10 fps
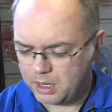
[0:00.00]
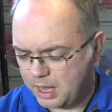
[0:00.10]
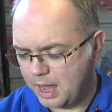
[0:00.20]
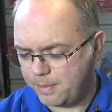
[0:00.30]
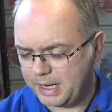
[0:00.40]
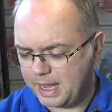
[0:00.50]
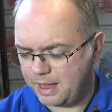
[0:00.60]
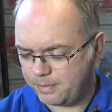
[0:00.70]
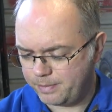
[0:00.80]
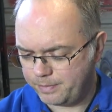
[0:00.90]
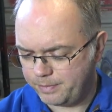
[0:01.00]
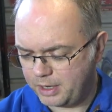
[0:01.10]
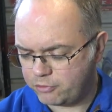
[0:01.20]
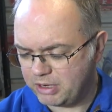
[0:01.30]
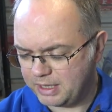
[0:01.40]
But yeah,
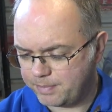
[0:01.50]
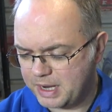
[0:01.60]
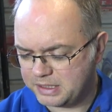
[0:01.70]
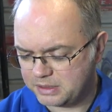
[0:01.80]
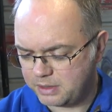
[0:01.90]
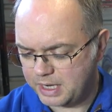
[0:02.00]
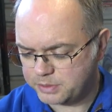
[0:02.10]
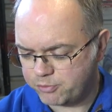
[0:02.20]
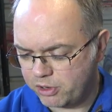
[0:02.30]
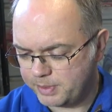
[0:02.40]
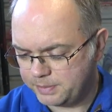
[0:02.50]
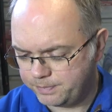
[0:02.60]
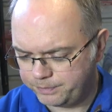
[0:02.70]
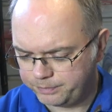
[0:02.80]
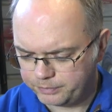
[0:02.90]
acrylic based etch primer.
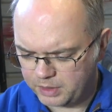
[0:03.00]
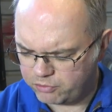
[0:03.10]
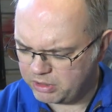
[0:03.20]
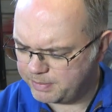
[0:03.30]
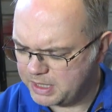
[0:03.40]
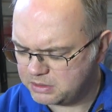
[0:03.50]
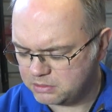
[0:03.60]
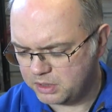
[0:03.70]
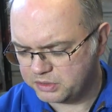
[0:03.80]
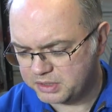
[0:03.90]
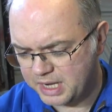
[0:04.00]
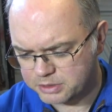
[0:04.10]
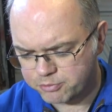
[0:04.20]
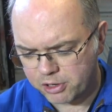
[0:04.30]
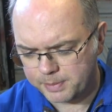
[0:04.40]
Acrylic based? No, it's just
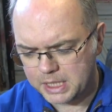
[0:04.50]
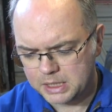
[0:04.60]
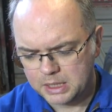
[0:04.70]
etch primer.